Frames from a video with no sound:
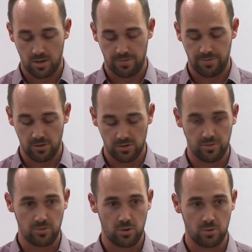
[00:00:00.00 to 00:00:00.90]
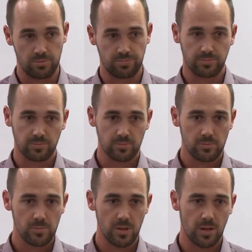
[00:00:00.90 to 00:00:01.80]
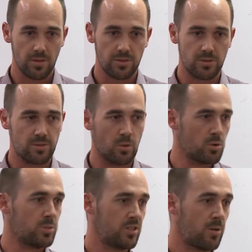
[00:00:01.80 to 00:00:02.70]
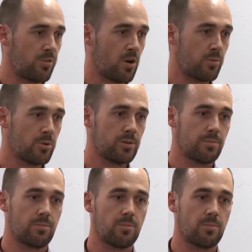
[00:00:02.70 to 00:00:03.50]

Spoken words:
First of all, there will be some fine print,